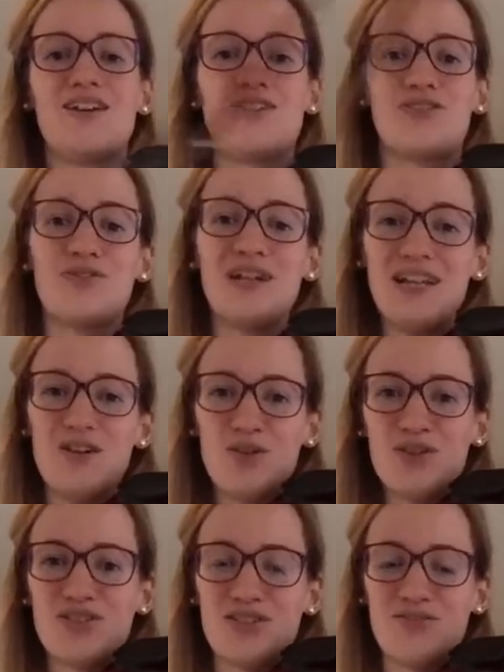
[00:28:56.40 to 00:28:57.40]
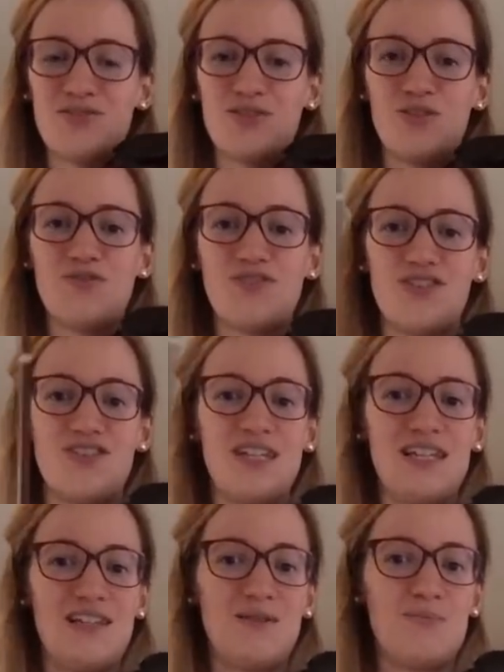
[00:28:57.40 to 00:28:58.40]
three octaves of the
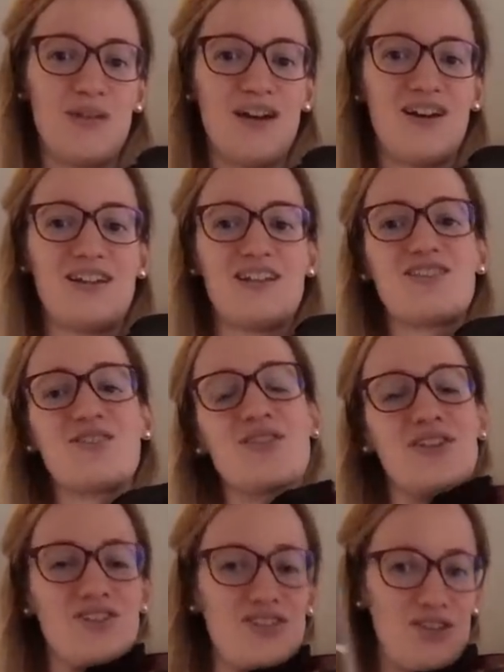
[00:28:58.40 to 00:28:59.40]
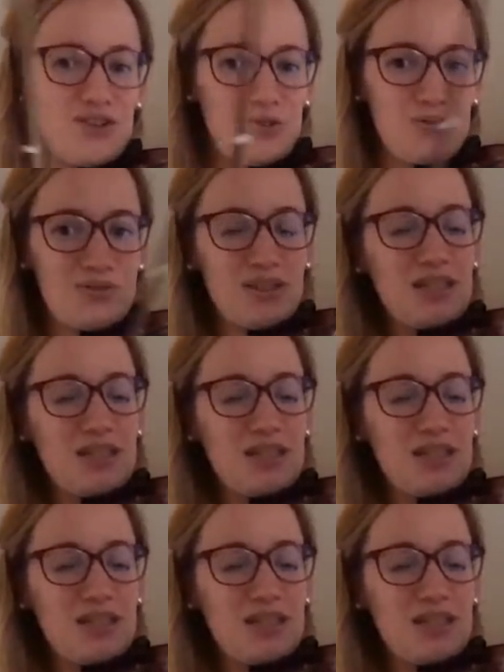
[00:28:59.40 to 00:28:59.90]
G behind each other. So